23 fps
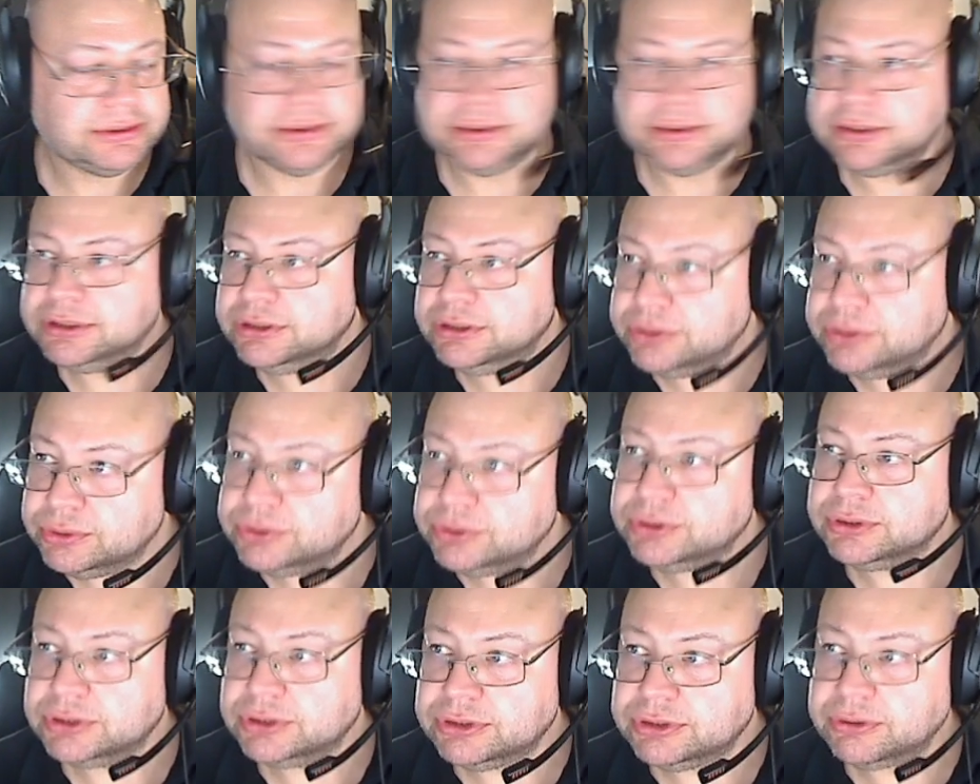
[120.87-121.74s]
can use
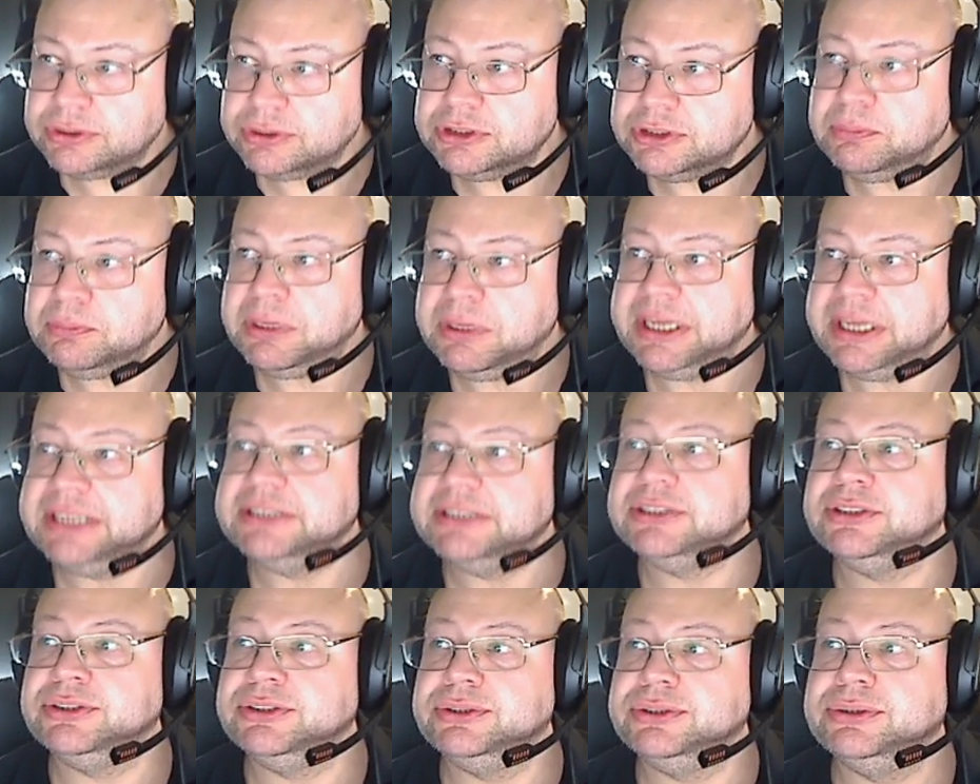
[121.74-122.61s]
construction planes
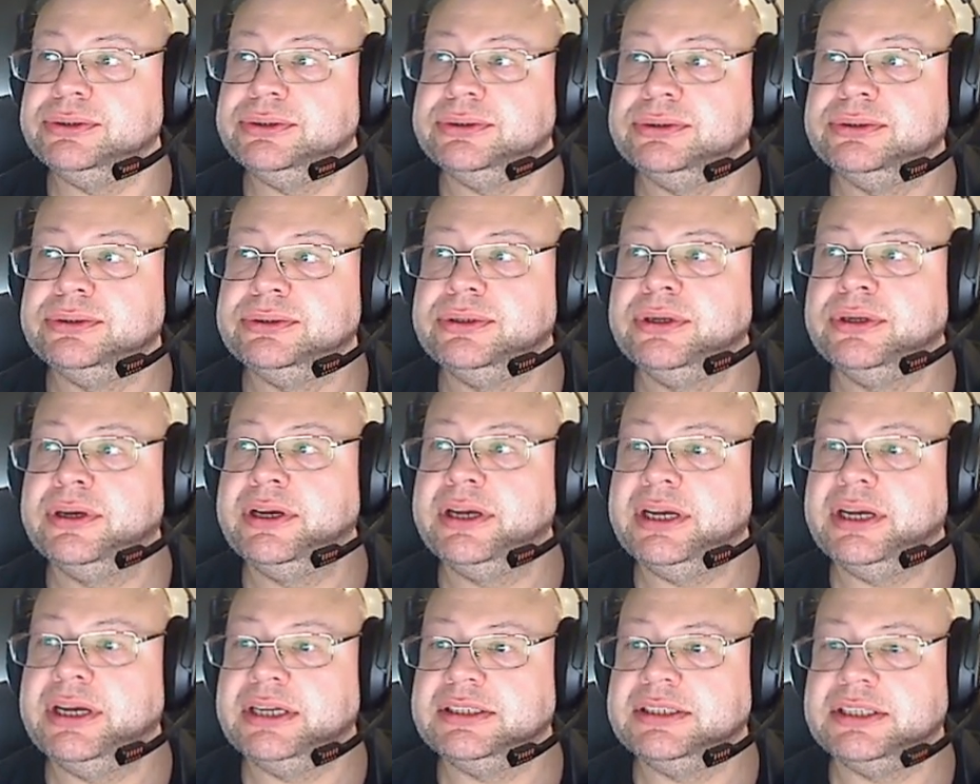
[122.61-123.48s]
to
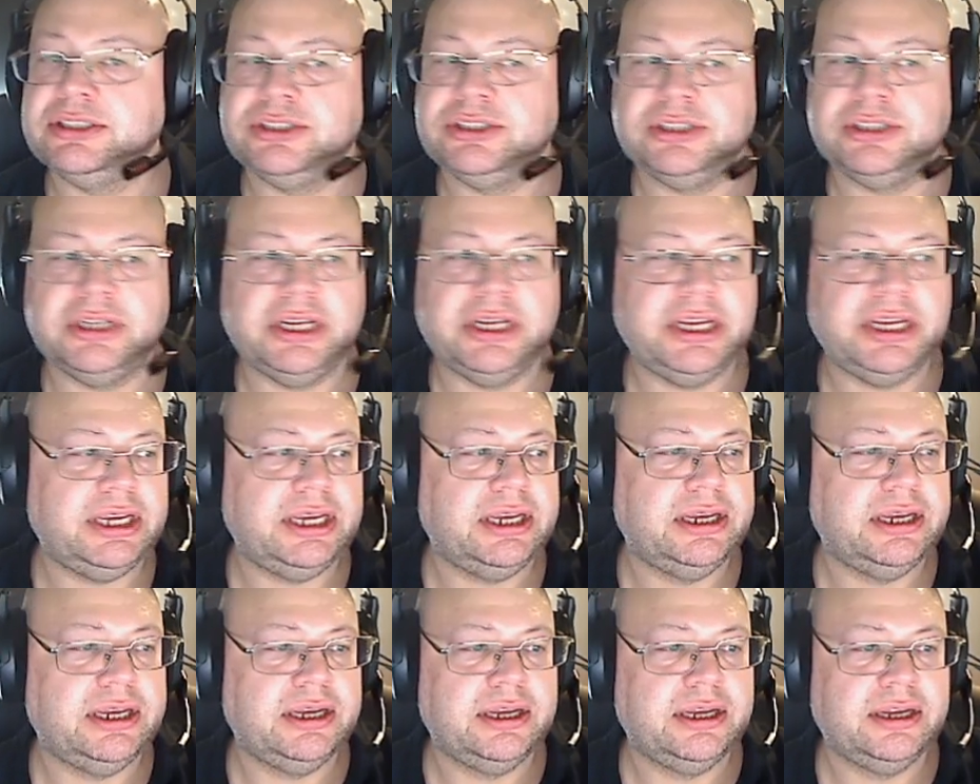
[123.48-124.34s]
essentially
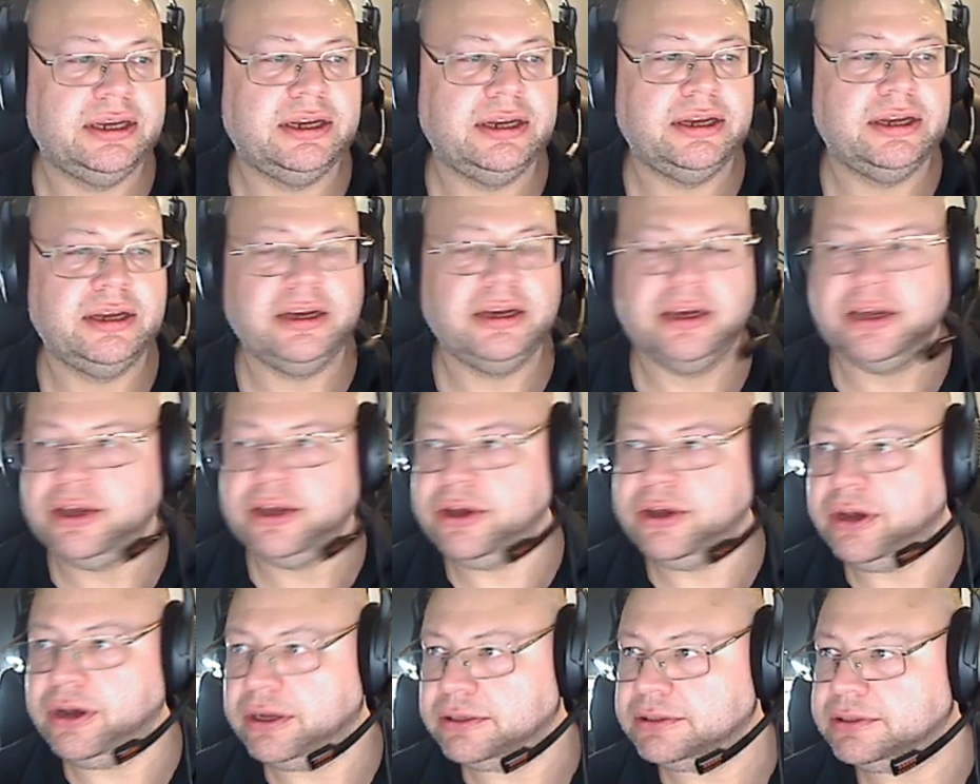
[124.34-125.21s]

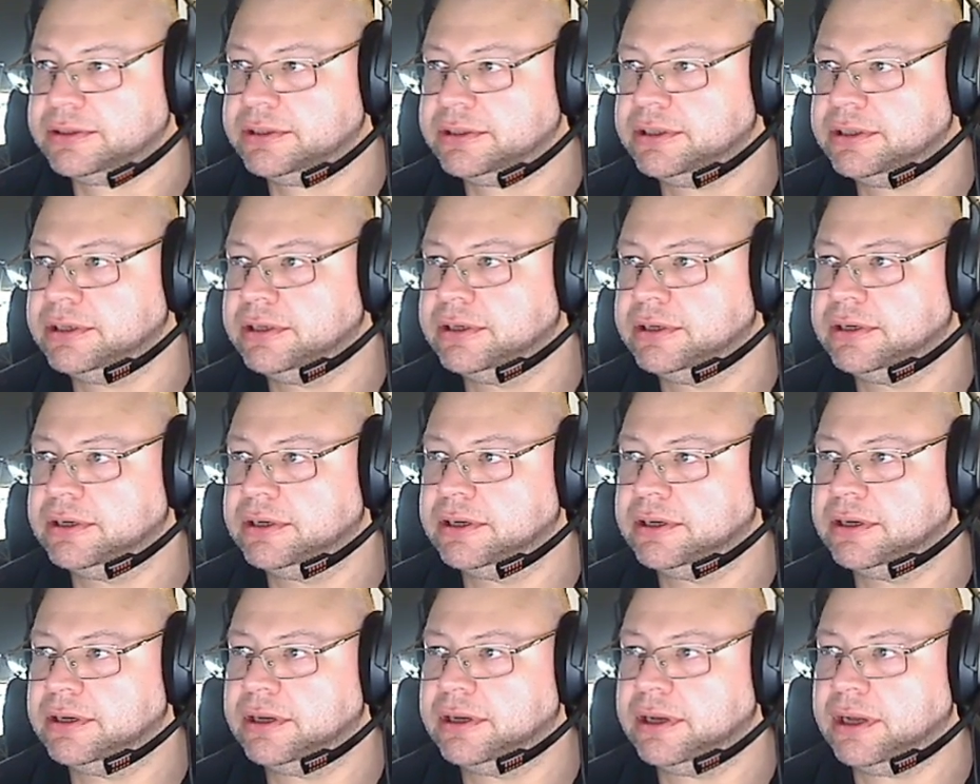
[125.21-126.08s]
cut
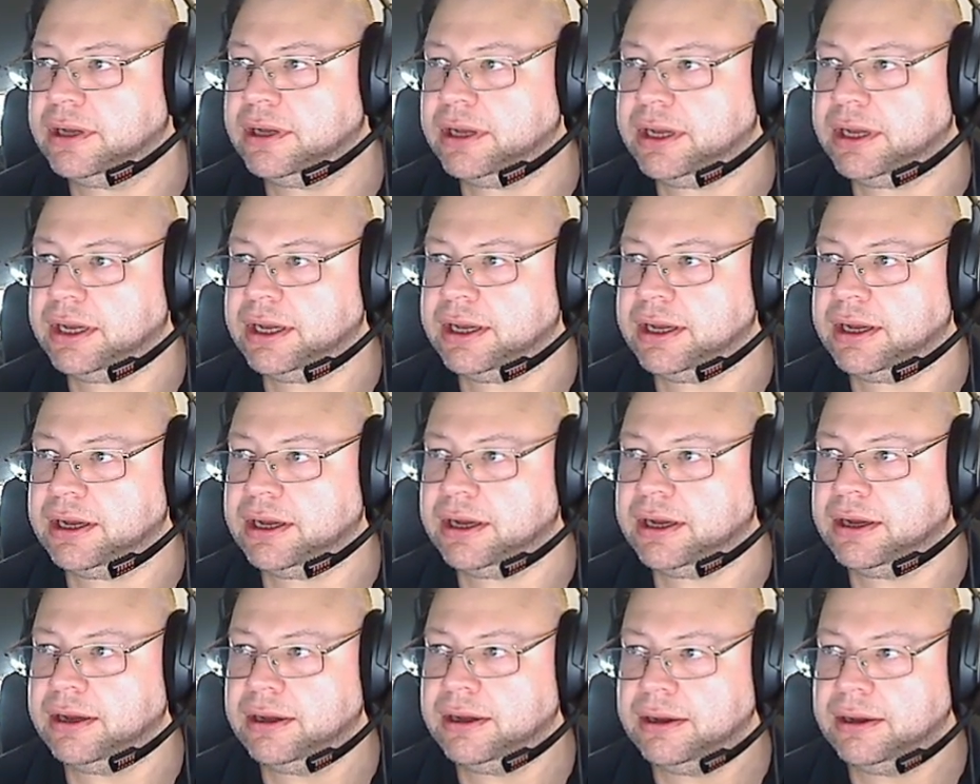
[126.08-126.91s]
a